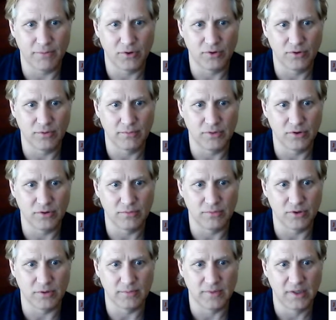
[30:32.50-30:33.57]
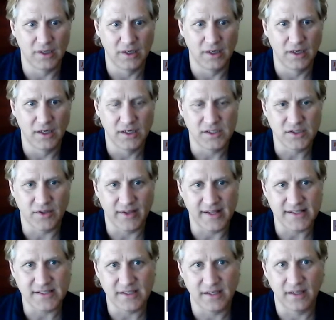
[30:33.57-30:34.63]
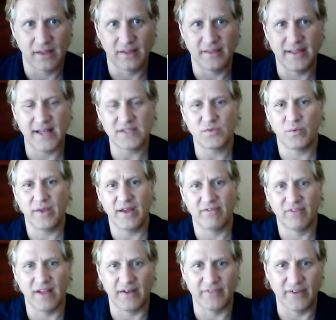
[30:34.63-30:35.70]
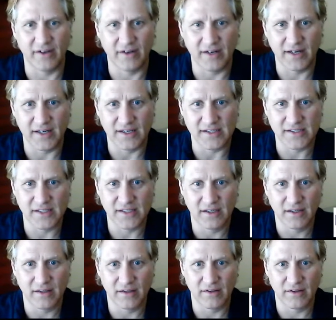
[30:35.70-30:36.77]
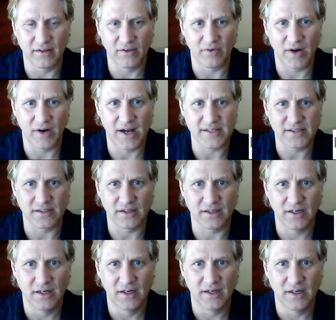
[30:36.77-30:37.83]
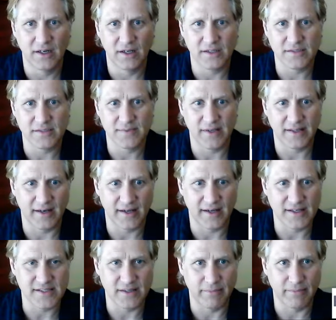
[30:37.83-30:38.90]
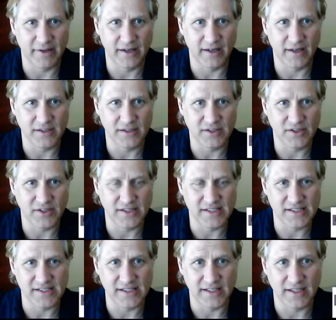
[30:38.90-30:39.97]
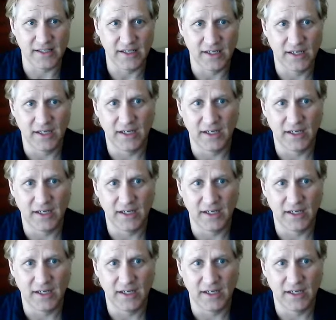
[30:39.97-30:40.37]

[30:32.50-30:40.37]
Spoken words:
boom, boom, boom. So that's what we have left here is the roster. Let's make that nice and big so you can see it.